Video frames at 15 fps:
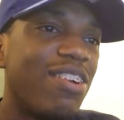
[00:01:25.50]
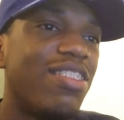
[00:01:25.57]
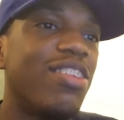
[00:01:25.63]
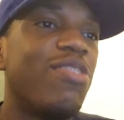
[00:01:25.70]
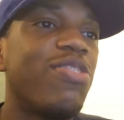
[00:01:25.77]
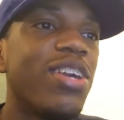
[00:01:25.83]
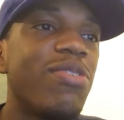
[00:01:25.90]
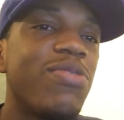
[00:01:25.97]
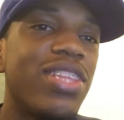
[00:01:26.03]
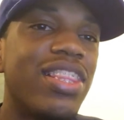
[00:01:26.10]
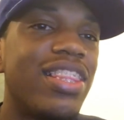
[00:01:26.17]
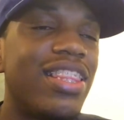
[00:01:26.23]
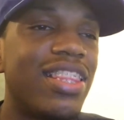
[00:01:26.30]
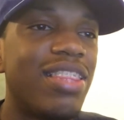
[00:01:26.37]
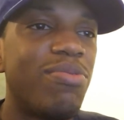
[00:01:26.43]
The thing
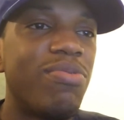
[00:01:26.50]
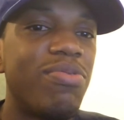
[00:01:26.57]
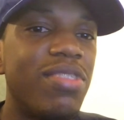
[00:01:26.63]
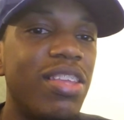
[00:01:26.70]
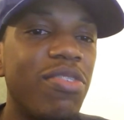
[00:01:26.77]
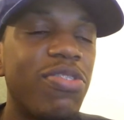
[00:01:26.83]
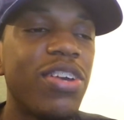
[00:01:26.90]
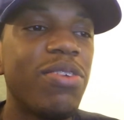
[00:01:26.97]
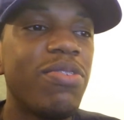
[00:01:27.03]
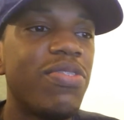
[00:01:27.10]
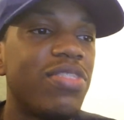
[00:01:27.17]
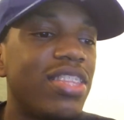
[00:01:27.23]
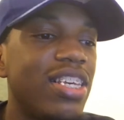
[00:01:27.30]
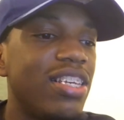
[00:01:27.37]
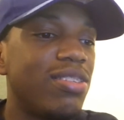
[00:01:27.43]

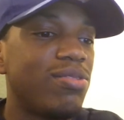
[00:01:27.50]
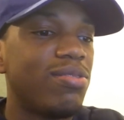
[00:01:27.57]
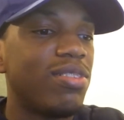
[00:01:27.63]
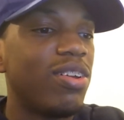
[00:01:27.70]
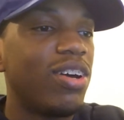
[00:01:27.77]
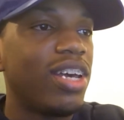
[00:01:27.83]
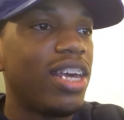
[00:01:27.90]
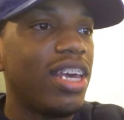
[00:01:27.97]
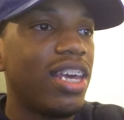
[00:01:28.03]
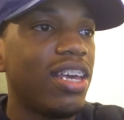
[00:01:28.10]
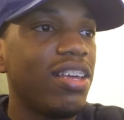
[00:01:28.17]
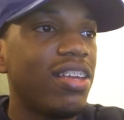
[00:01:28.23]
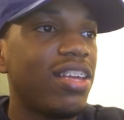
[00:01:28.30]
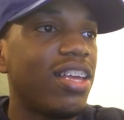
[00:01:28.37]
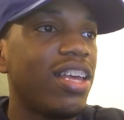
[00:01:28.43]
with these lot here,
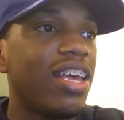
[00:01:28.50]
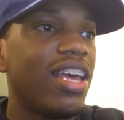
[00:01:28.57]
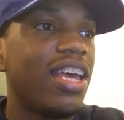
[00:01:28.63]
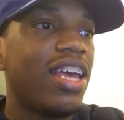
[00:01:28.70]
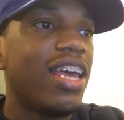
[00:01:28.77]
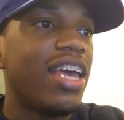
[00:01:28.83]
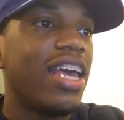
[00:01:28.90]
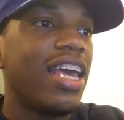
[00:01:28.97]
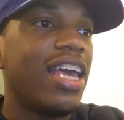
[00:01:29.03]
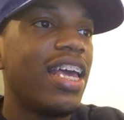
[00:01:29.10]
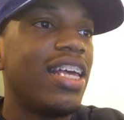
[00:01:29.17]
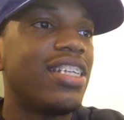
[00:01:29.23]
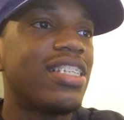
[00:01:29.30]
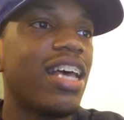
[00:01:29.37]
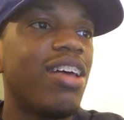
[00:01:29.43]

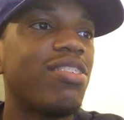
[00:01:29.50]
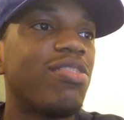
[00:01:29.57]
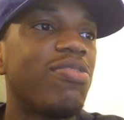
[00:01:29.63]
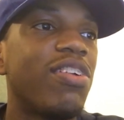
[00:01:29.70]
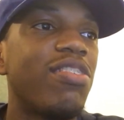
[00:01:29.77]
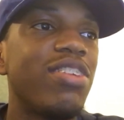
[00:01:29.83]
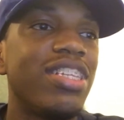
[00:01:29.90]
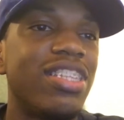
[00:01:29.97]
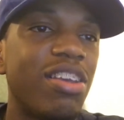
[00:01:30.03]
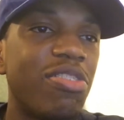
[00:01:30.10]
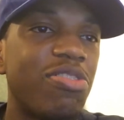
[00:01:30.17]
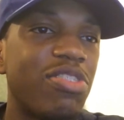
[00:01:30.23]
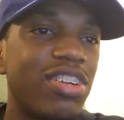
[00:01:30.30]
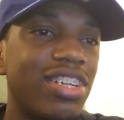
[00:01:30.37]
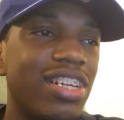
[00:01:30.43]
it sounds very
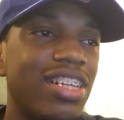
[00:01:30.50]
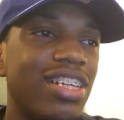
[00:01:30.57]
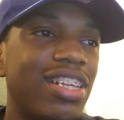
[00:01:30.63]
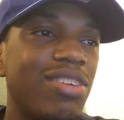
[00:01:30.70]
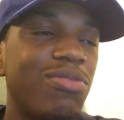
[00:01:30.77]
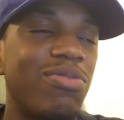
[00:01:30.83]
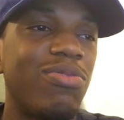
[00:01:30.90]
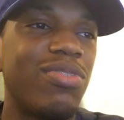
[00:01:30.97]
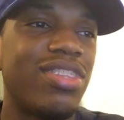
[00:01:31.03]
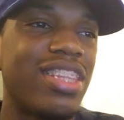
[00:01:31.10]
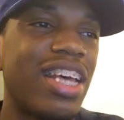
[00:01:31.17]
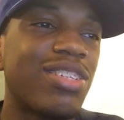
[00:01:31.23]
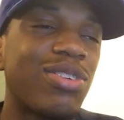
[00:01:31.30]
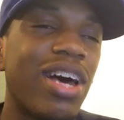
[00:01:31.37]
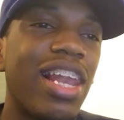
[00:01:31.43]
different.
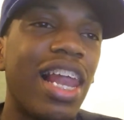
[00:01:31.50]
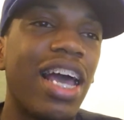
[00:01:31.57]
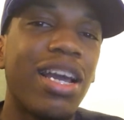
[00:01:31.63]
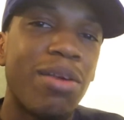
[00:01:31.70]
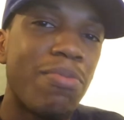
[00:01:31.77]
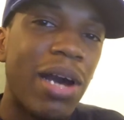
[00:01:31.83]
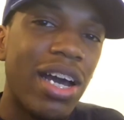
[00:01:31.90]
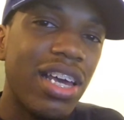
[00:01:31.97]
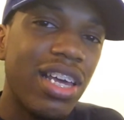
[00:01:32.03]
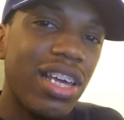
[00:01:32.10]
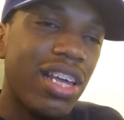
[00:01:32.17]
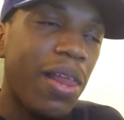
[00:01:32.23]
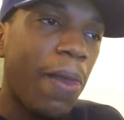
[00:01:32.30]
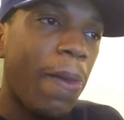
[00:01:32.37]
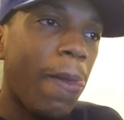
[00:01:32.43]
That's what I like about it.
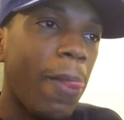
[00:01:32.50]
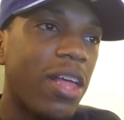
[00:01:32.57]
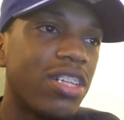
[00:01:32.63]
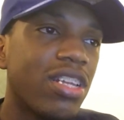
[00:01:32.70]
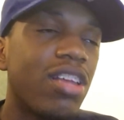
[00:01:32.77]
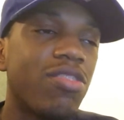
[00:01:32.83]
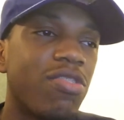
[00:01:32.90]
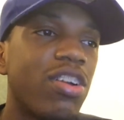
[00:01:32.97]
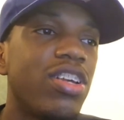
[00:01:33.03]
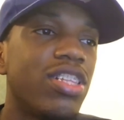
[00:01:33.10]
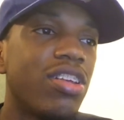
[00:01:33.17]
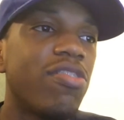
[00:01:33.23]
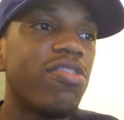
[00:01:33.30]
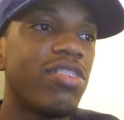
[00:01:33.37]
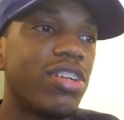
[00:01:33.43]
It sounds very
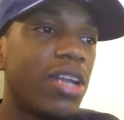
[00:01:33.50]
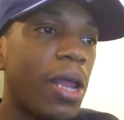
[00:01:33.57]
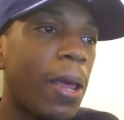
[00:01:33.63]
different.